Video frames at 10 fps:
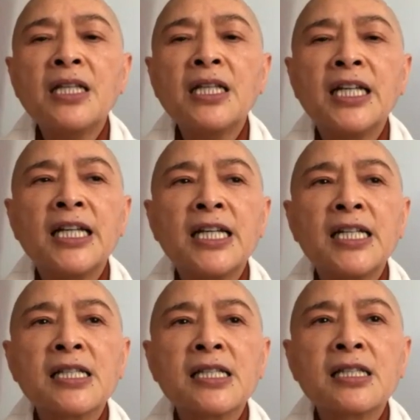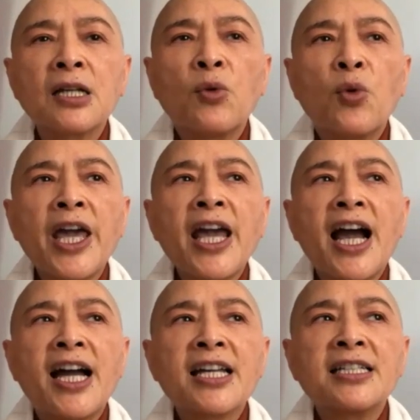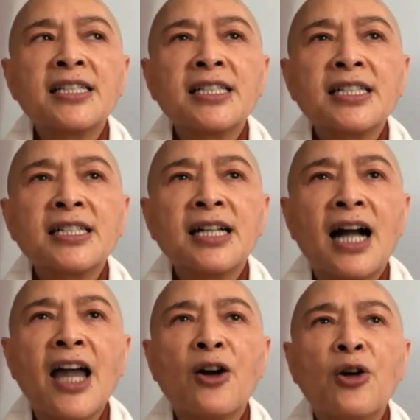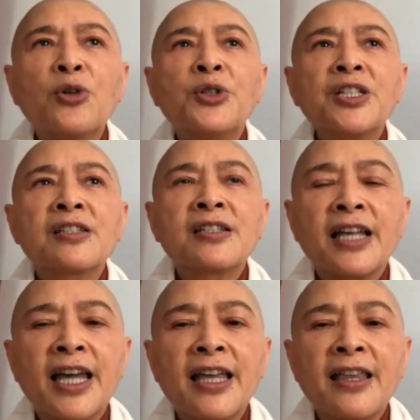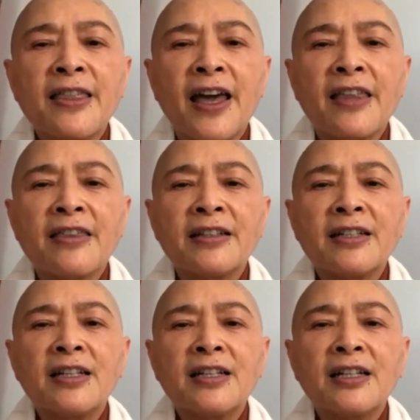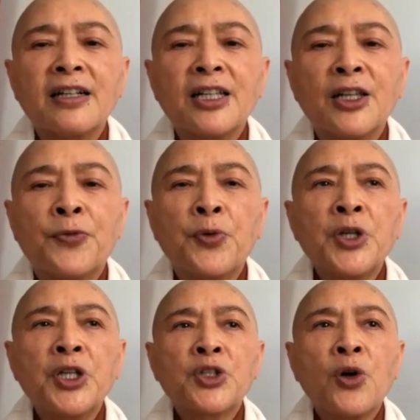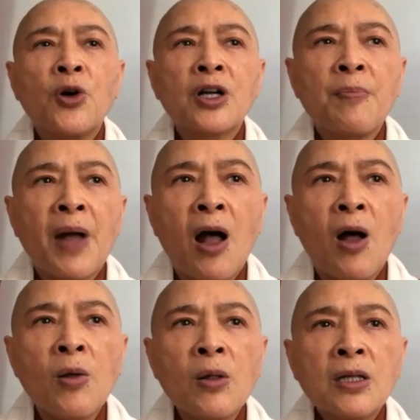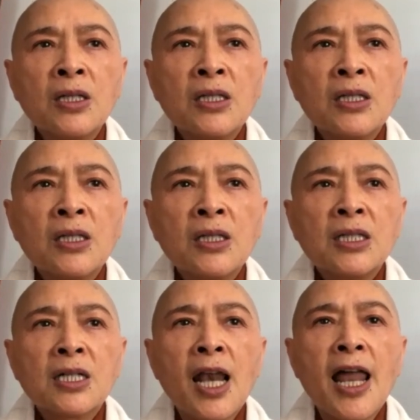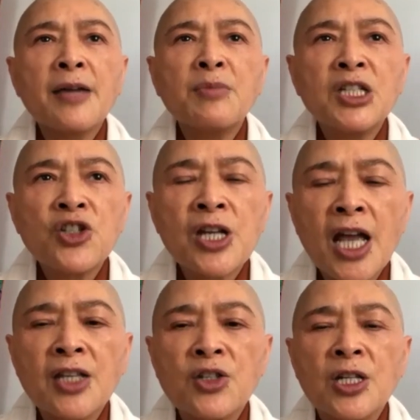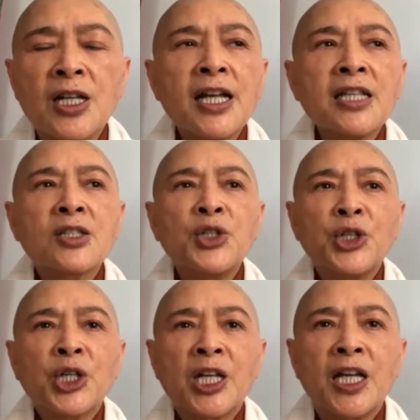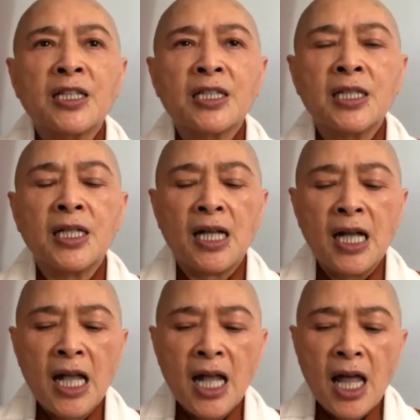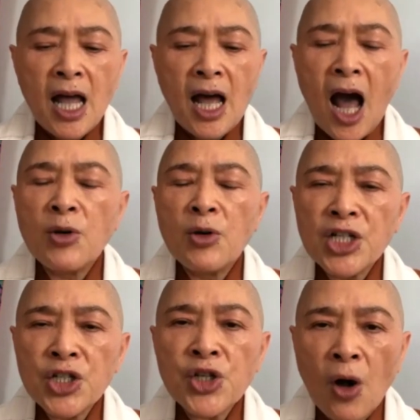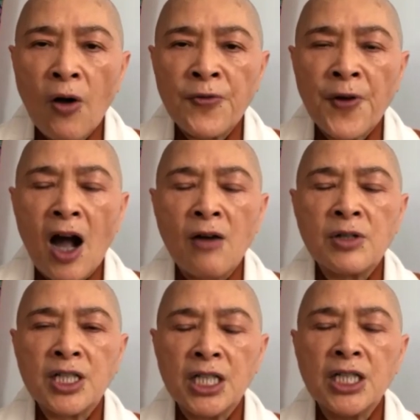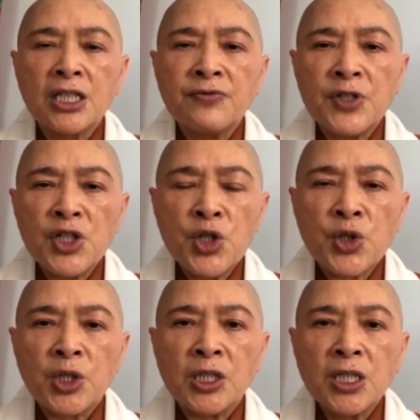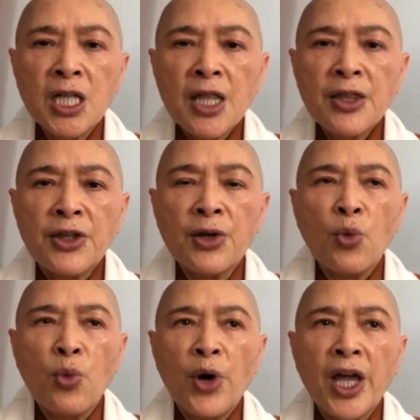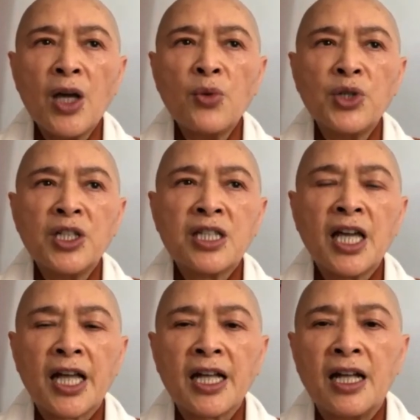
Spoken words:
is the way I always say that if we talk about climate change, let's look at it, each of our individual, the way we take